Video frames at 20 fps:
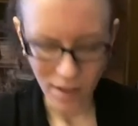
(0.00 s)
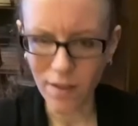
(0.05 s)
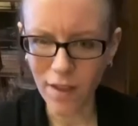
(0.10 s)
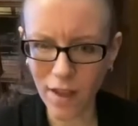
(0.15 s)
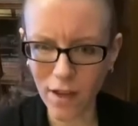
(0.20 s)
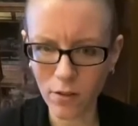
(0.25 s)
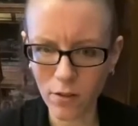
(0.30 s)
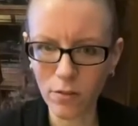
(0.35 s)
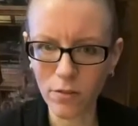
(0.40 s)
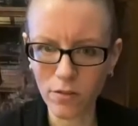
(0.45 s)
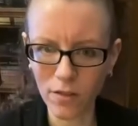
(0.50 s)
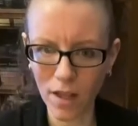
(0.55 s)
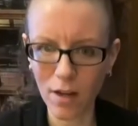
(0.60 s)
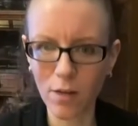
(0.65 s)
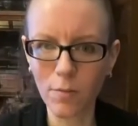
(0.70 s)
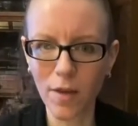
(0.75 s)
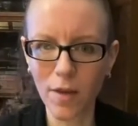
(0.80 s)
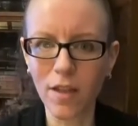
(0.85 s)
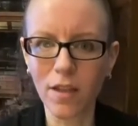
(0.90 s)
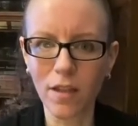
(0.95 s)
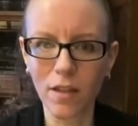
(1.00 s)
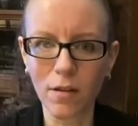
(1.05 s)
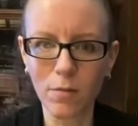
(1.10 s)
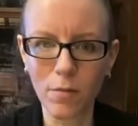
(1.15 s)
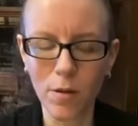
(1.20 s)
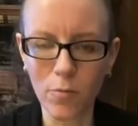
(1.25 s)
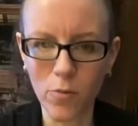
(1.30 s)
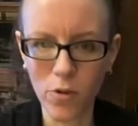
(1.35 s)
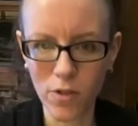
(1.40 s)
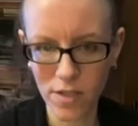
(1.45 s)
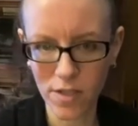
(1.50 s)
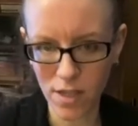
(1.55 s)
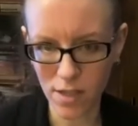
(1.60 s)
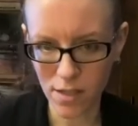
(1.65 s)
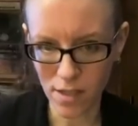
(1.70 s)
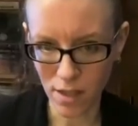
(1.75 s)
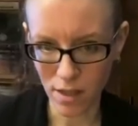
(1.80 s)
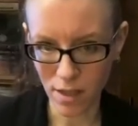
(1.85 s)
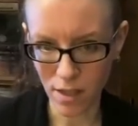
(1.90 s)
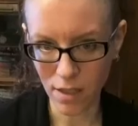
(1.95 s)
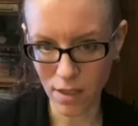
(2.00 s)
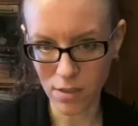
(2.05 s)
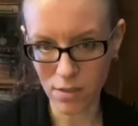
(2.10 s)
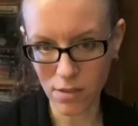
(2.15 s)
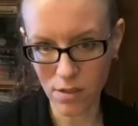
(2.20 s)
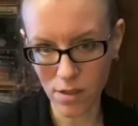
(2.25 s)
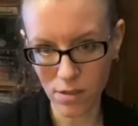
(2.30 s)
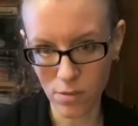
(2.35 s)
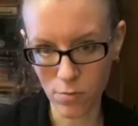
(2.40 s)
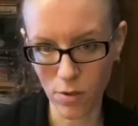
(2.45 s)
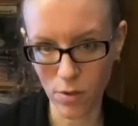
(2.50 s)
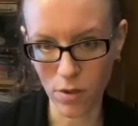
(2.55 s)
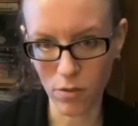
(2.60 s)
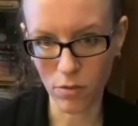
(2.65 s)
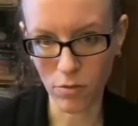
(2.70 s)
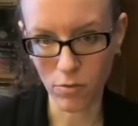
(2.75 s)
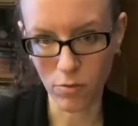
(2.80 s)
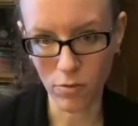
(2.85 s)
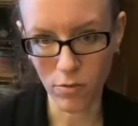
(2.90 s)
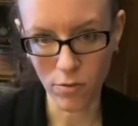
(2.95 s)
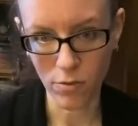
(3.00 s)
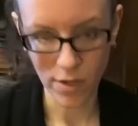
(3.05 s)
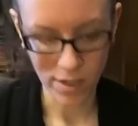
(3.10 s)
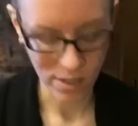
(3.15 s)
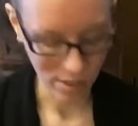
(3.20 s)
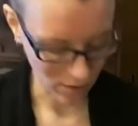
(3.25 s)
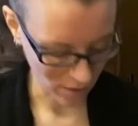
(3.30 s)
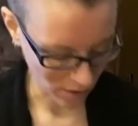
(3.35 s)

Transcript: that'll make a little bit more sense, I think, as we go through the rest of the